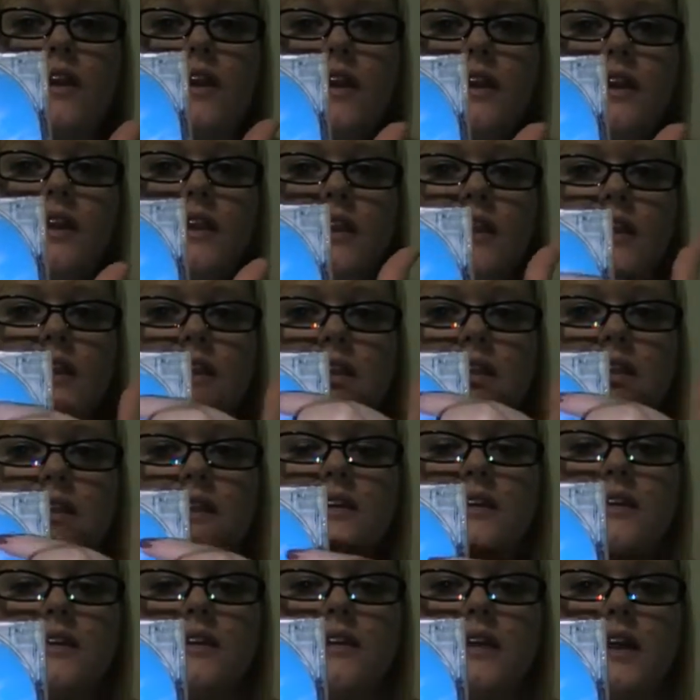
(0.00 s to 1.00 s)
any
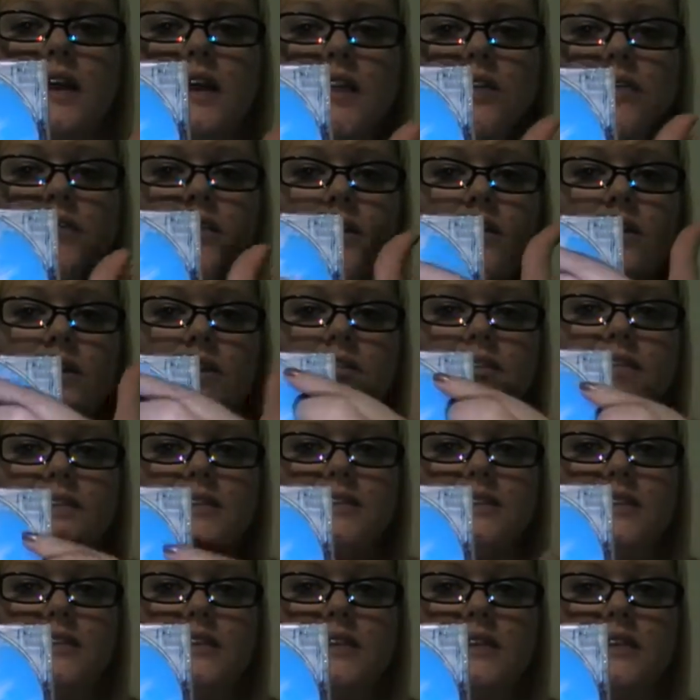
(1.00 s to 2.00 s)
coloring on the
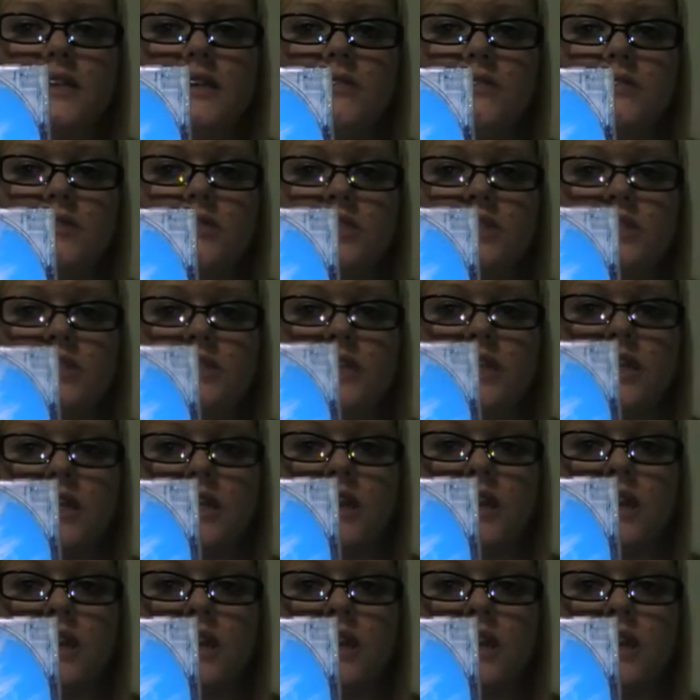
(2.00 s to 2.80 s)
CD. It was just like